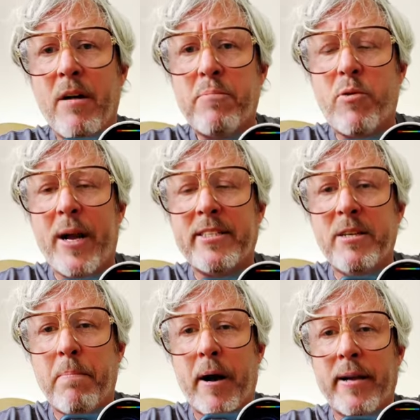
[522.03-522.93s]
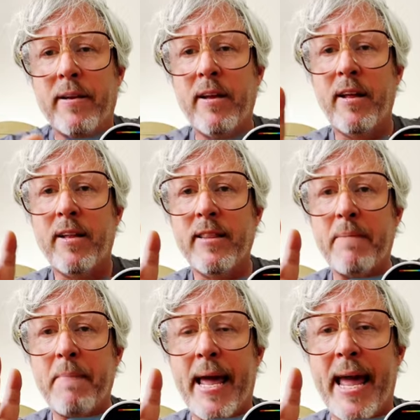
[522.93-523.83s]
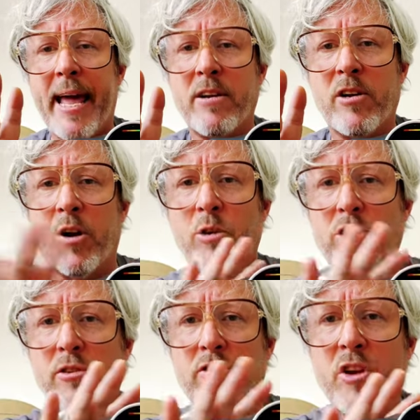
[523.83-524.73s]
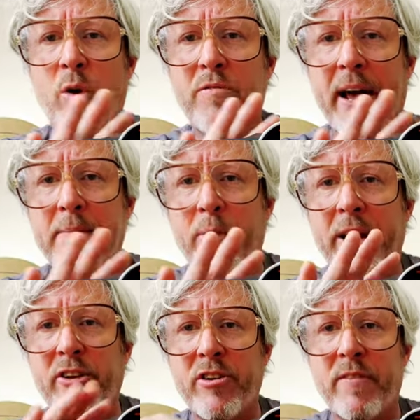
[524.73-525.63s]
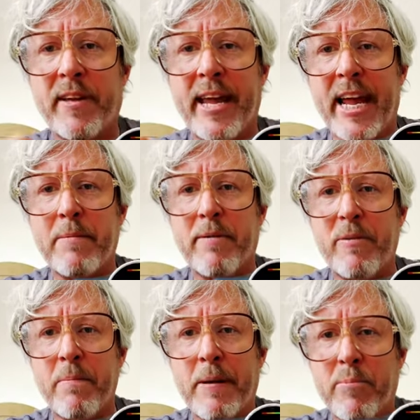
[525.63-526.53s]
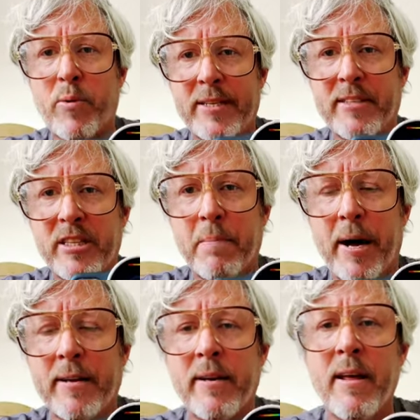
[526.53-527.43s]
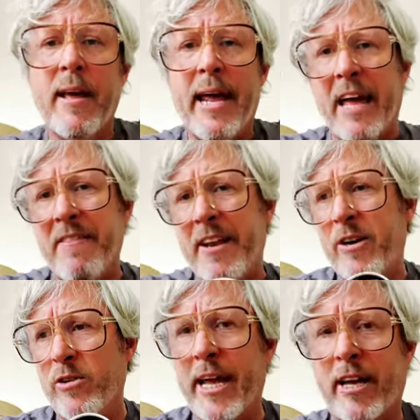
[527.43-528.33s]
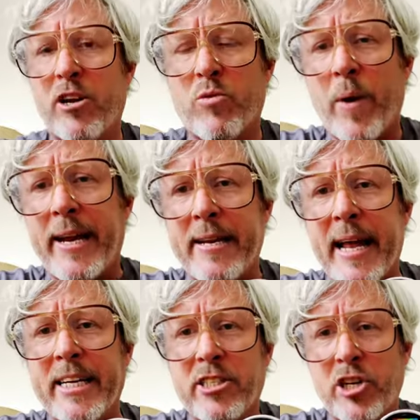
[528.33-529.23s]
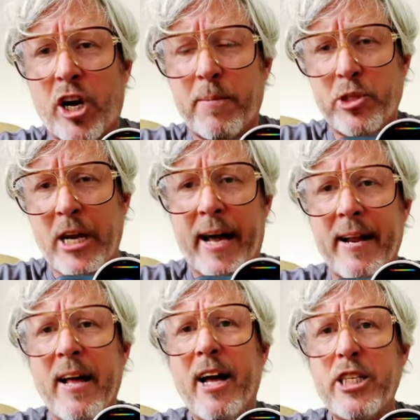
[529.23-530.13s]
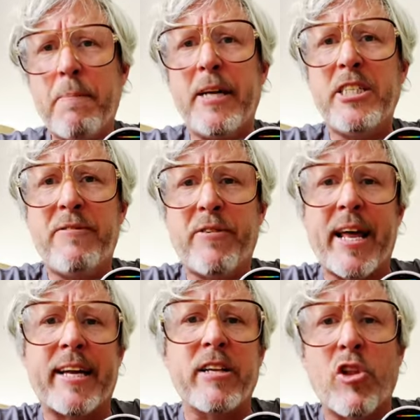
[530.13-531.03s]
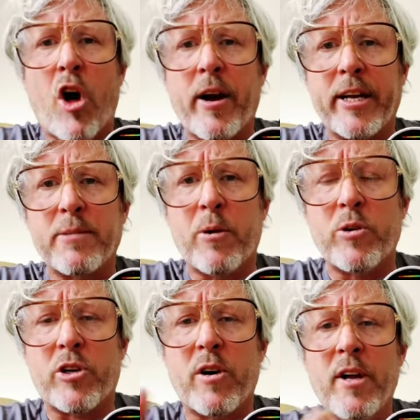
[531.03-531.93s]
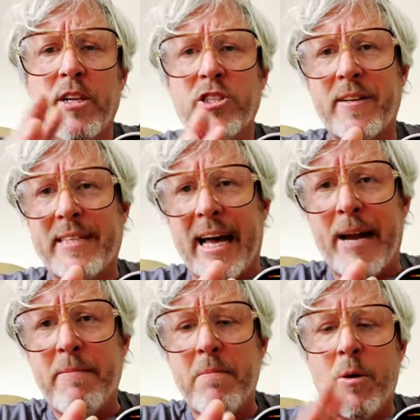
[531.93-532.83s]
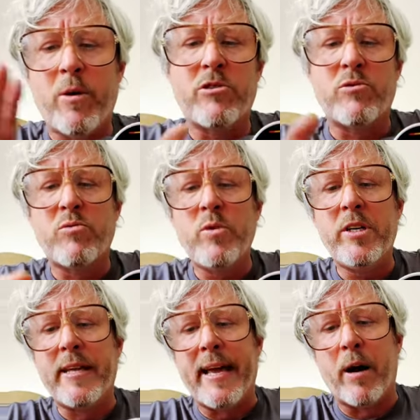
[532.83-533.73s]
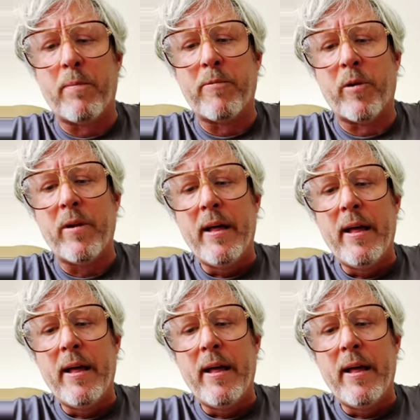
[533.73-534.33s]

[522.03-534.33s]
press the button, let my hand go so there's no vibration of the camera from me pressing the button, and then it'll take a great, nice, sharp shot, especially for like a long exposure. So the timer mode is really helpful.